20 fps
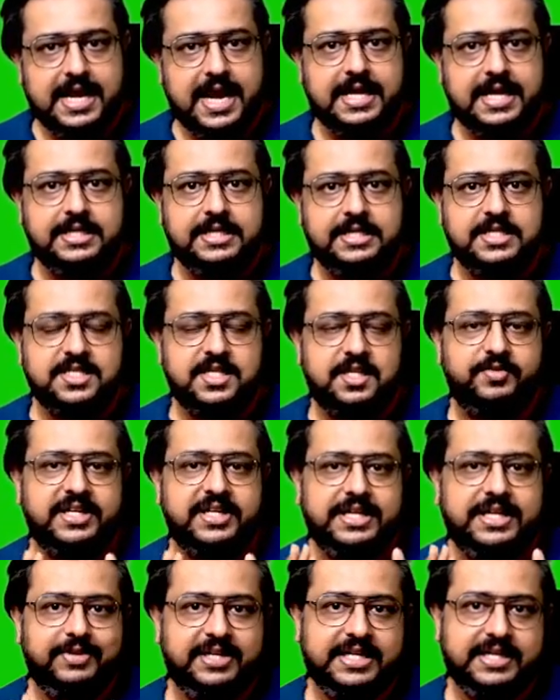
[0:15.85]
And it is a
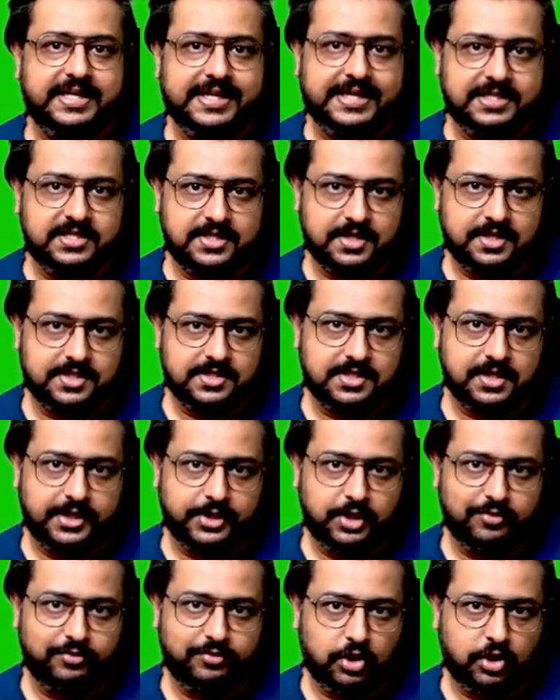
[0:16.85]
very, very dangerous
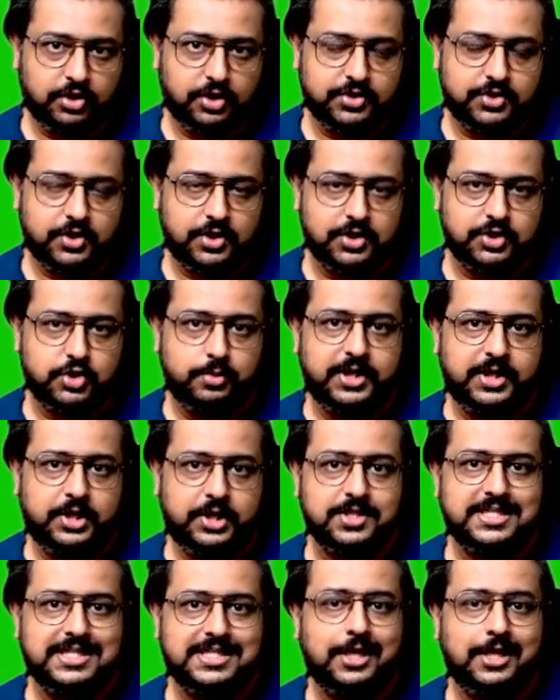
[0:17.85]
kind of cockroach also
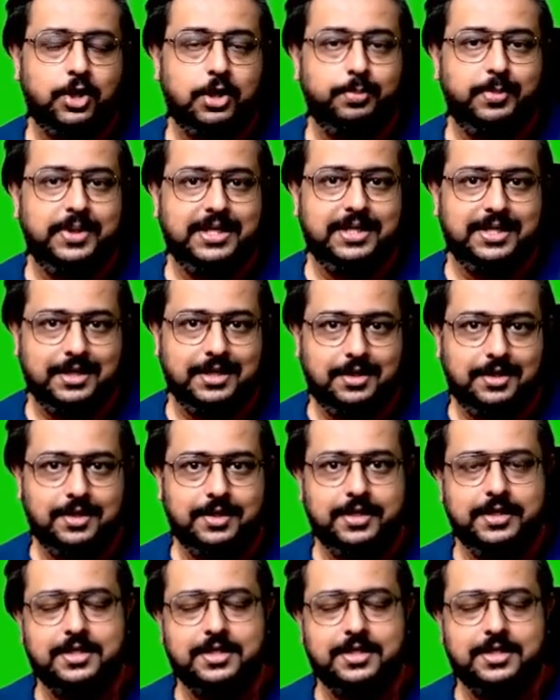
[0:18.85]
because it cannot be killed.